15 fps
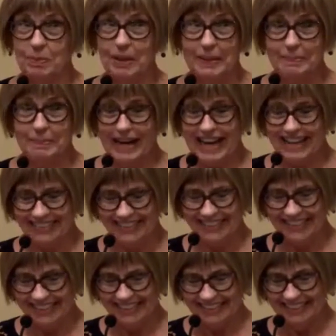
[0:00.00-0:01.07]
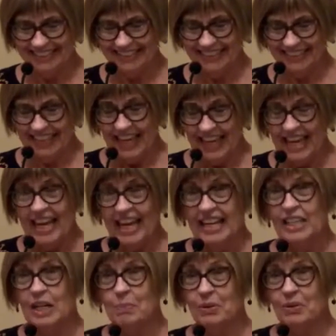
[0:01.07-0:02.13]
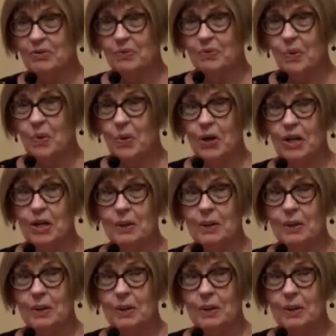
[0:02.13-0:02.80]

amount. Number four,